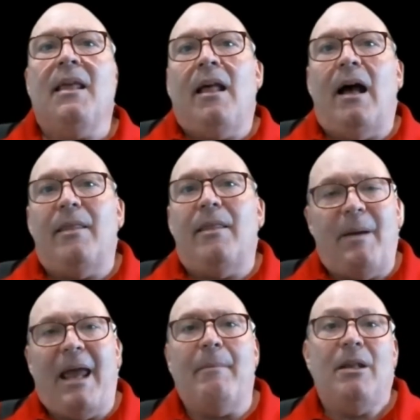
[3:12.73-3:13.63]
the
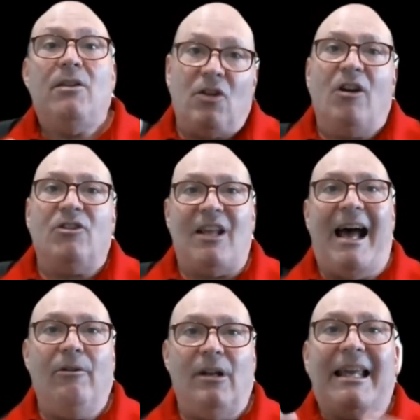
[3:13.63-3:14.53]
payment starts
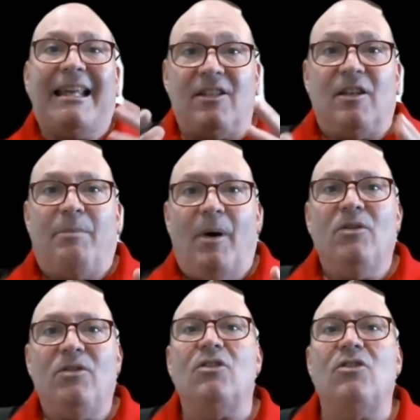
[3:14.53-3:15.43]
out like it's
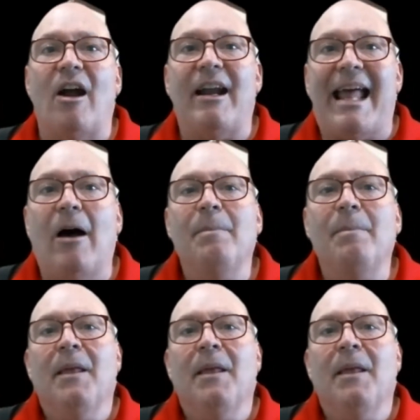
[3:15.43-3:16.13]
supposed to start out,